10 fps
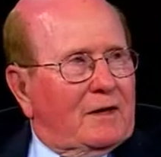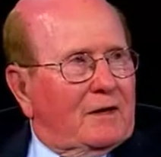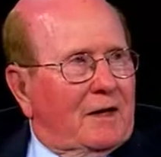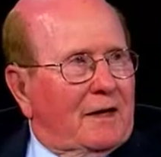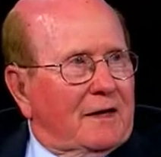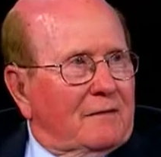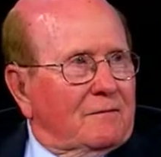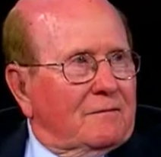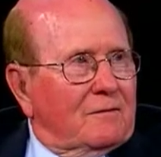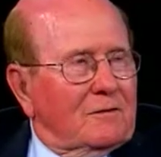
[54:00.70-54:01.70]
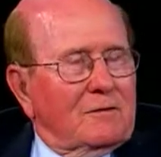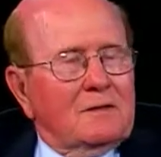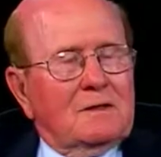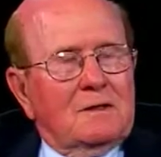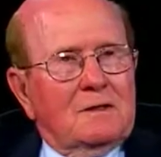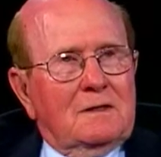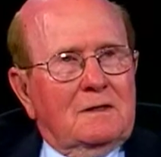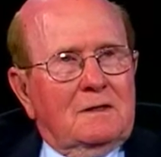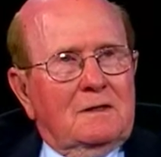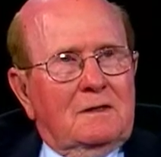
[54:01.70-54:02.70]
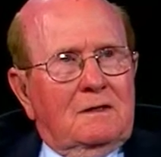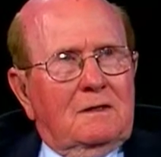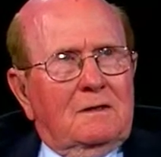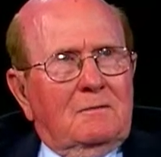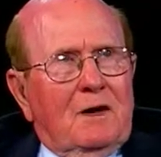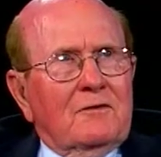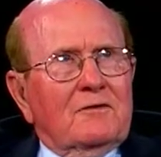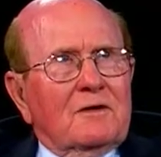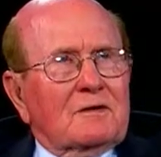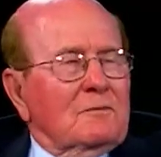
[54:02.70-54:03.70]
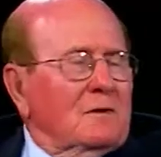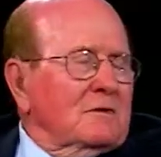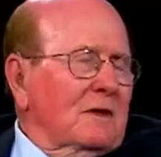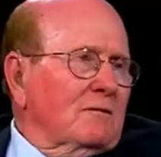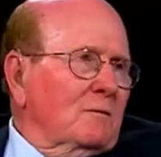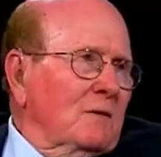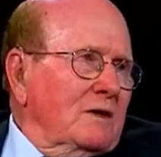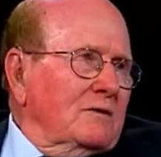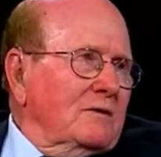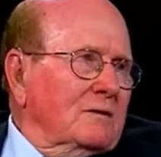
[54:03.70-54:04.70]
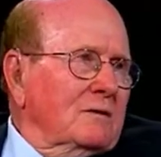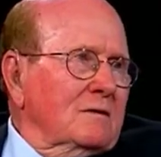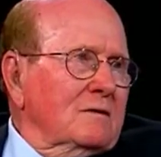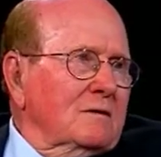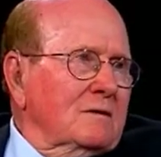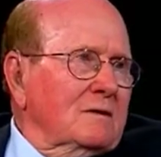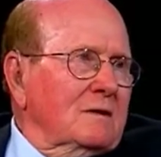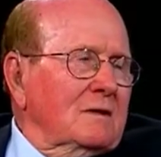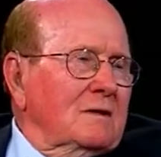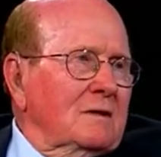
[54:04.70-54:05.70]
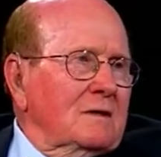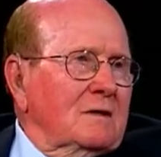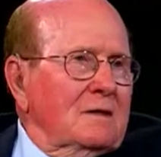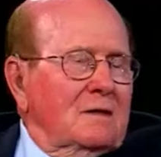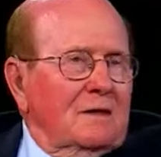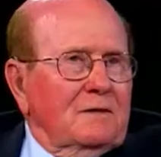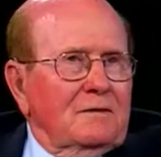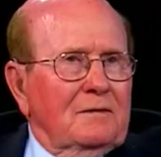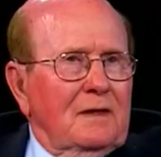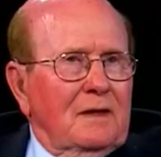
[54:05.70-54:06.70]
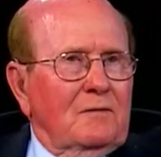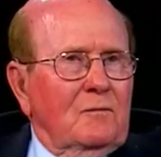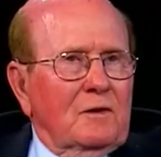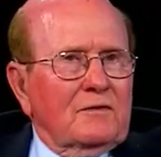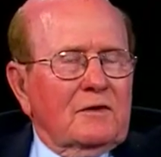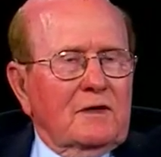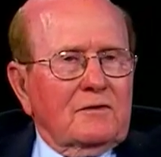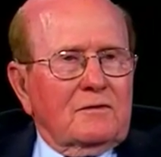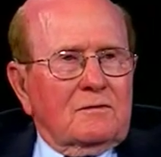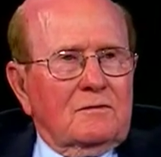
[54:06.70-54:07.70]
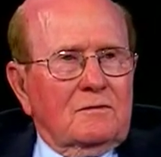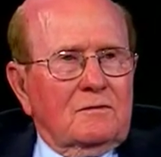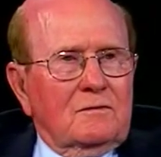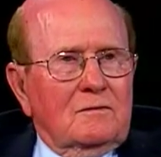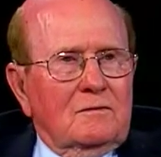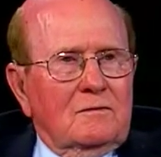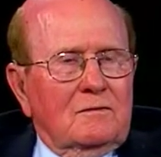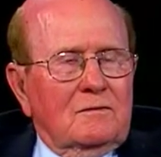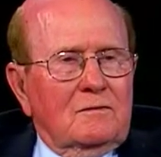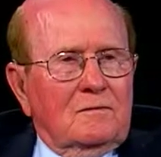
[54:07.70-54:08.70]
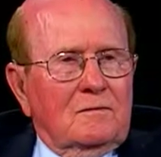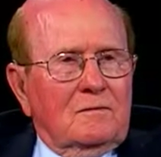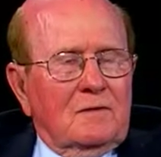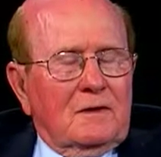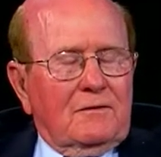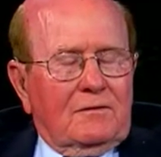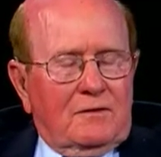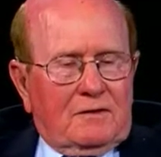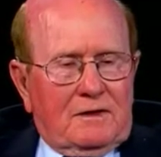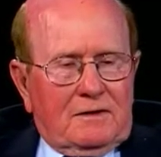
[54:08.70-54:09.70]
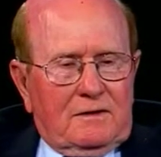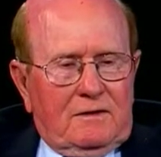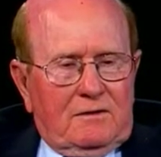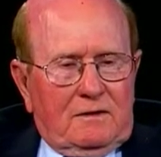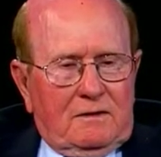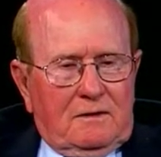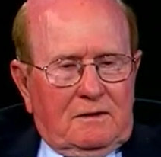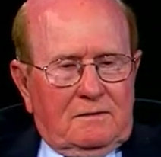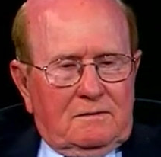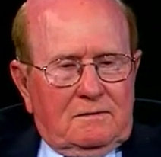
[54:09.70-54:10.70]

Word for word: Indiana for about six months, seven months. I had one test when I first got there in uh,